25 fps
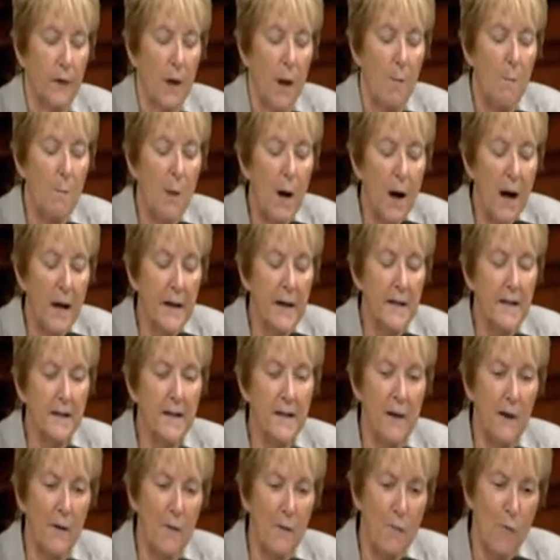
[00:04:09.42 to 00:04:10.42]
bodies
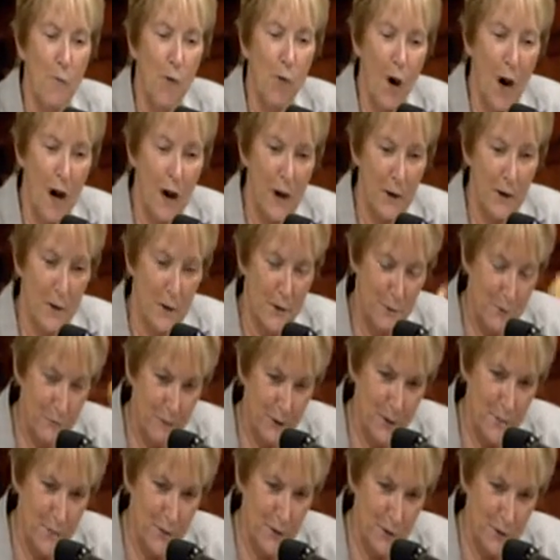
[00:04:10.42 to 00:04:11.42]
of water,
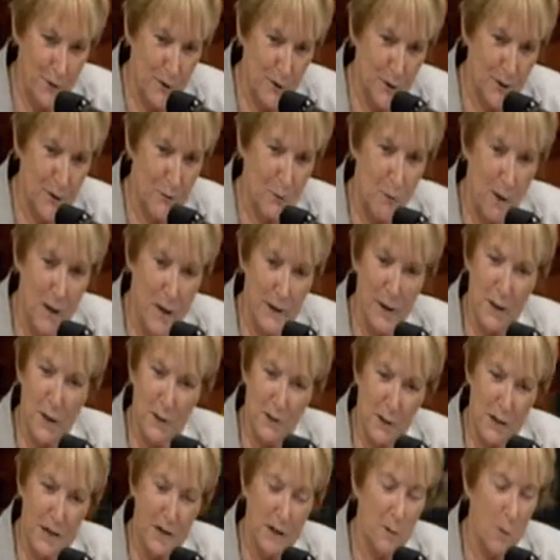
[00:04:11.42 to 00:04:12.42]
rivers, one a
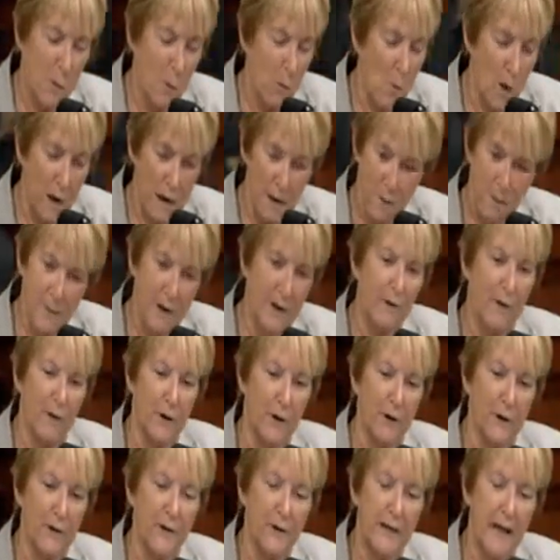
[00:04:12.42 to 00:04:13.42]
creek, one a
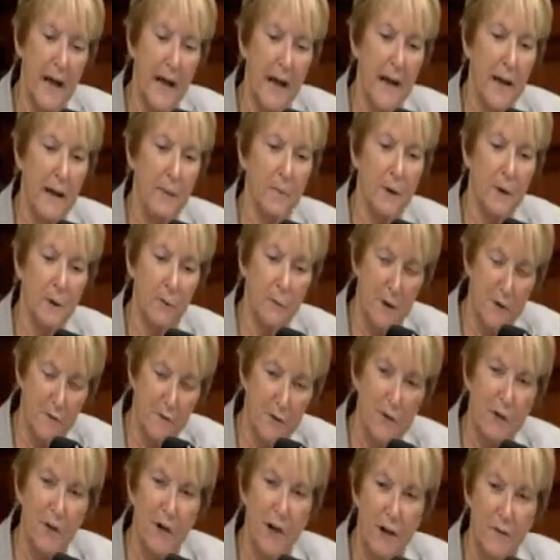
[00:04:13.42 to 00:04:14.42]
river, named
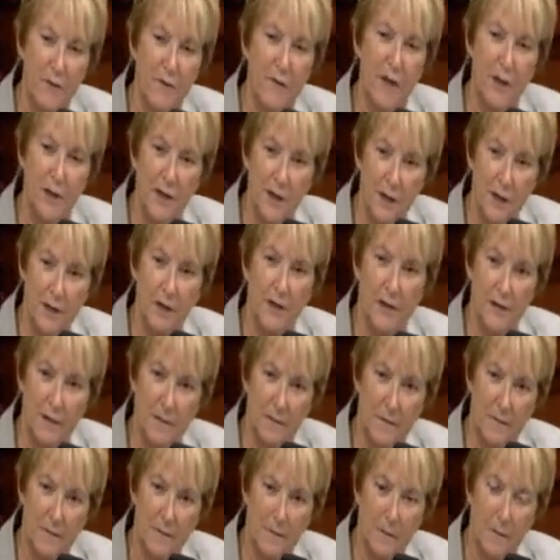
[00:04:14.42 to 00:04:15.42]
River of the Year.
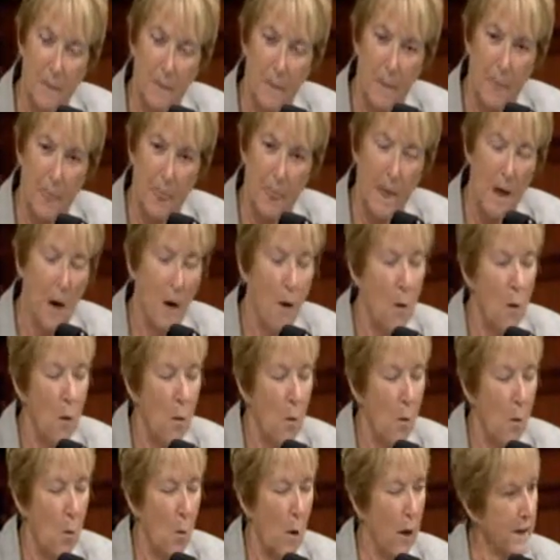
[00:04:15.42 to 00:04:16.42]

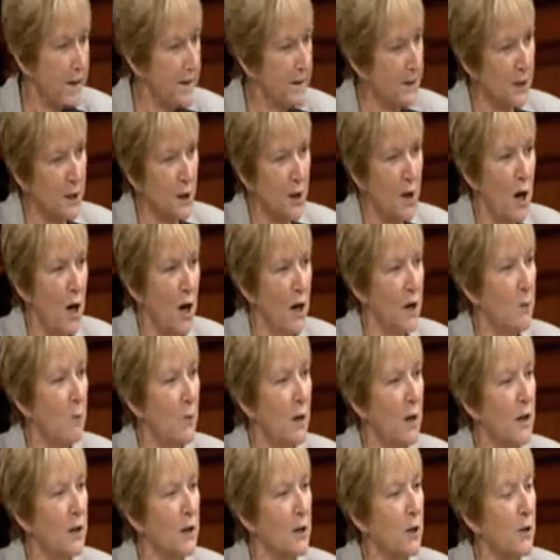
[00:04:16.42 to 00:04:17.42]
One is the
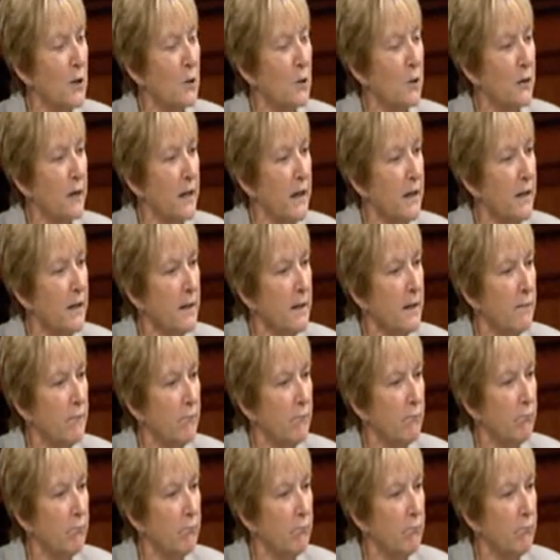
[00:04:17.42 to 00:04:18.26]
Conowongo Creek,